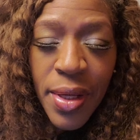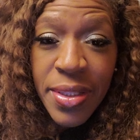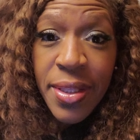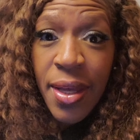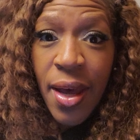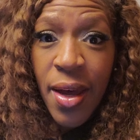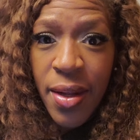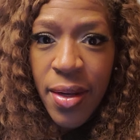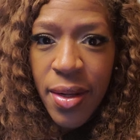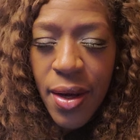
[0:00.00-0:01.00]
it's the
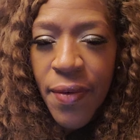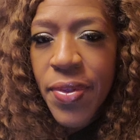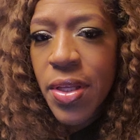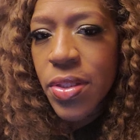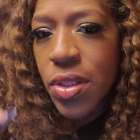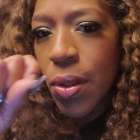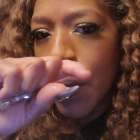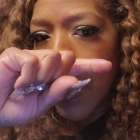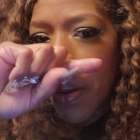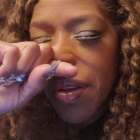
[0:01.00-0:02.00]
end of these
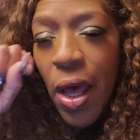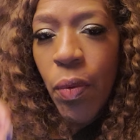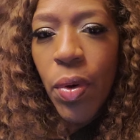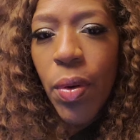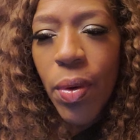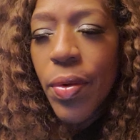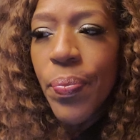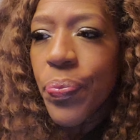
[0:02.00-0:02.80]
two. They will,